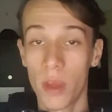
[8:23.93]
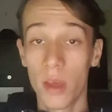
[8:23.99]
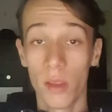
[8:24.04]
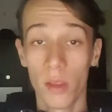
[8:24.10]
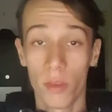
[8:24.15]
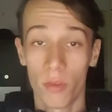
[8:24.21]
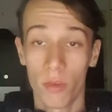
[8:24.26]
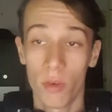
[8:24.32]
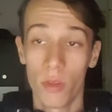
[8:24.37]

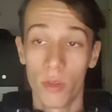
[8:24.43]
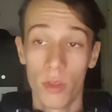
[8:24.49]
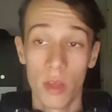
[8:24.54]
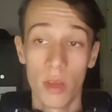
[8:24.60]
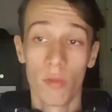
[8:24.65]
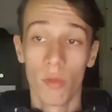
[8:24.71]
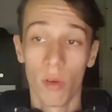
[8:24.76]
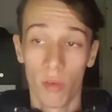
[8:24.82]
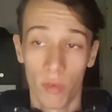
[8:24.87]
either through
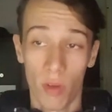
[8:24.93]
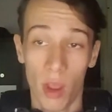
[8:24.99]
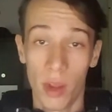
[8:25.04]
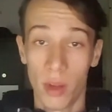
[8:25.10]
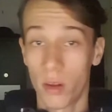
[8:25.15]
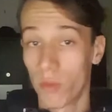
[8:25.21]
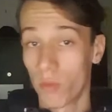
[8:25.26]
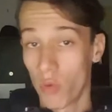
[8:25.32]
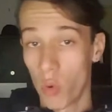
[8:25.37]
the
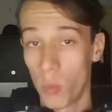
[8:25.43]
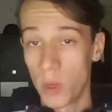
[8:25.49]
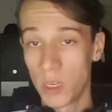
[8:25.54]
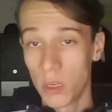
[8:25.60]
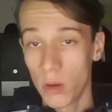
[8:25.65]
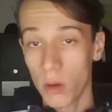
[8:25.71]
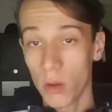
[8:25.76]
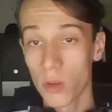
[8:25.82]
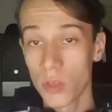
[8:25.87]
refining of raw
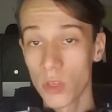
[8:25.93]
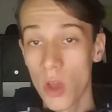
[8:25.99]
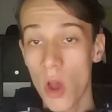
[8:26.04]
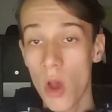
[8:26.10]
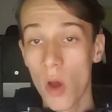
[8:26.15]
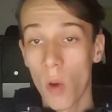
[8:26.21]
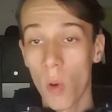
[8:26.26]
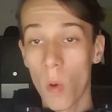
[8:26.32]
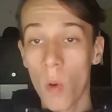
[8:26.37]
materials
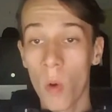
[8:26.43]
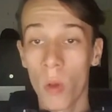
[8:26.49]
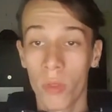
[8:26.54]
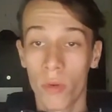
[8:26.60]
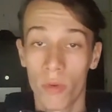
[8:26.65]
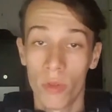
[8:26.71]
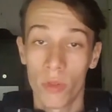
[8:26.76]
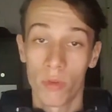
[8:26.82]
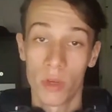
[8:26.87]
or
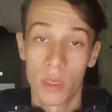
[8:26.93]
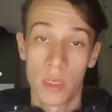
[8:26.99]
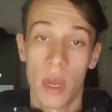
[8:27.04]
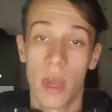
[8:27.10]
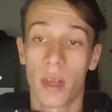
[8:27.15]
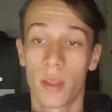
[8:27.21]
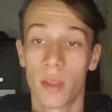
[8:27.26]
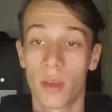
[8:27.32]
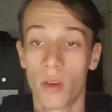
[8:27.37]
through the
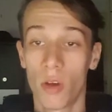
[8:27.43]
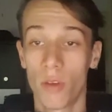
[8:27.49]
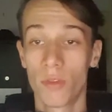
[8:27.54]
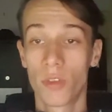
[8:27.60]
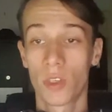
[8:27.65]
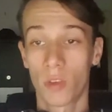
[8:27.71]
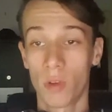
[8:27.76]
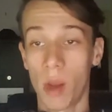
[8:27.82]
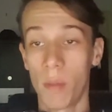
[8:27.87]
recycling
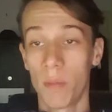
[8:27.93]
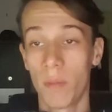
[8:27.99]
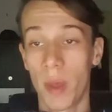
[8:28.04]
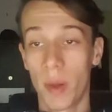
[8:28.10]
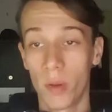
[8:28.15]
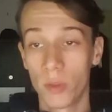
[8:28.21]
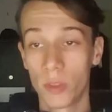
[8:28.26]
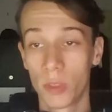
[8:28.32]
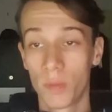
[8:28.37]
of scrap
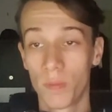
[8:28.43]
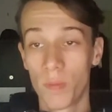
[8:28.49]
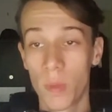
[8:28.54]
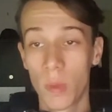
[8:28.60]
metals.